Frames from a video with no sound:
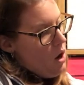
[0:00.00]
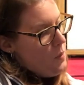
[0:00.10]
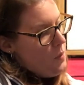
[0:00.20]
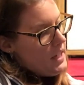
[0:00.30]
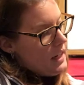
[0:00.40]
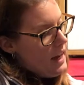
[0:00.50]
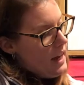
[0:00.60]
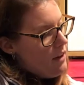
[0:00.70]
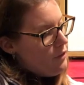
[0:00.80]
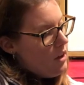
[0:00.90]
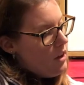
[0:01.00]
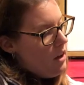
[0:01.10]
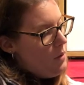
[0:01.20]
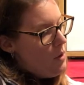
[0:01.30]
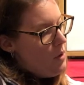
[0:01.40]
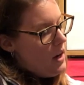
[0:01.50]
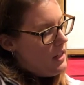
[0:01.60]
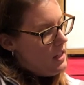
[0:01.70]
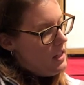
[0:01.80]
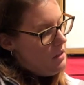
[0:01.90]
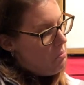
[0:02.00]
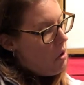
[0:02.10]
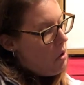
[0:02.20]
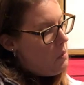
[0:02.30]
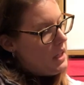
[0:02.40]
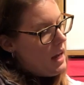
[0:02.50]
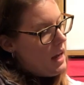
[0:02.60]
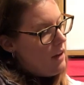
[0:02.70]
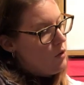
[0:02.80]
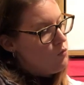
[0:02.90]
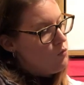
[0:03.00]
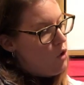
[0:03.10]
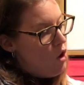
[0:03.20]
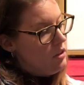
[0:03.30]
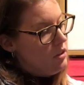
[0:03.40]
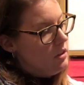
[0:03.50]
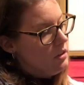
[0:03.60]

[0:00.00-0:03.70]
Are we going to have a Hermione? Are we going to have a Ron?